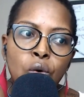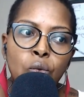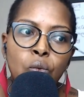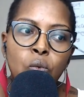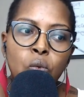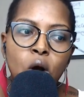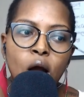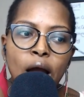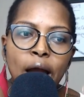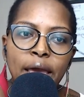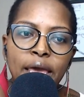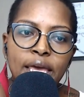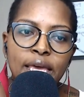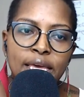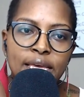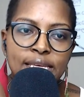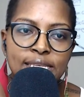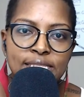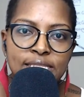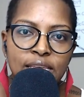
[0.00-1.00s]

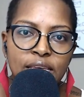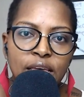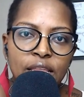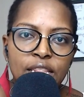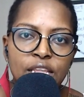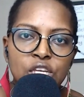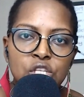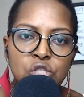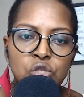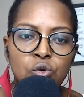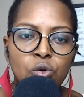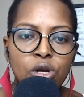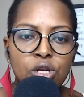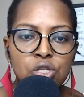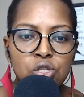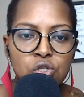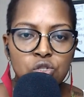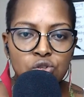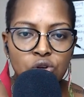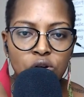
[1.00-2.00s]
why is it that you
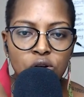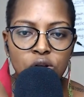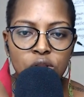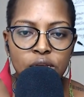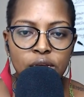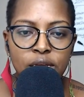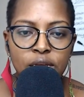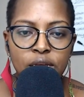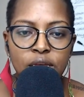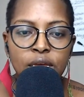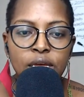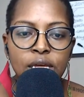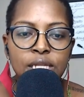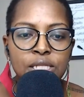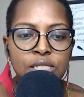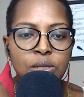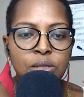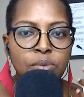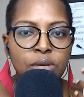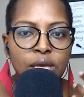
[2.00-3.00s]
are struggling
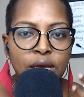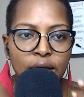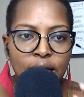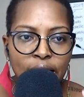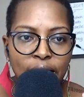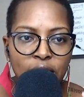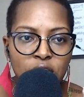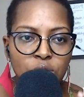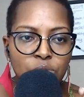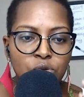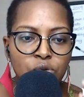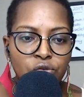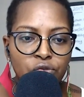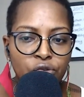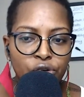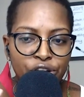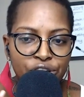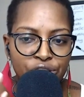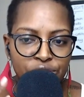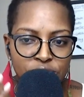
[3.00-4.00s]
to be accountable
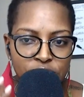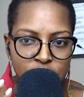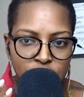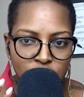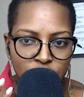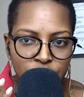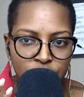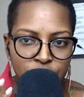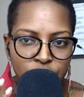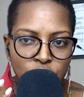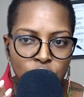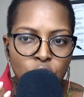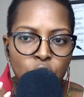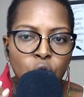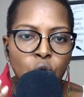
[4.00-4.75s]
for yourself?